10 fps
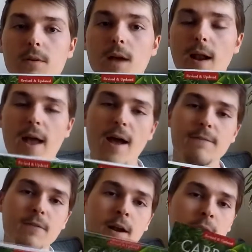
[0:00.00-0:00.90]
Gotta
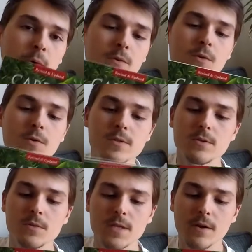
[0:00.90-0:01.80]
have for anyone who's
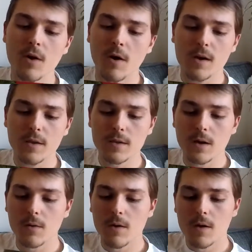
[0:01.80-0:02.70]
who's into gardening, you
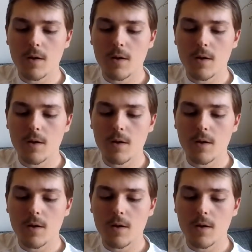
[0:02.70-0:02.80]
know.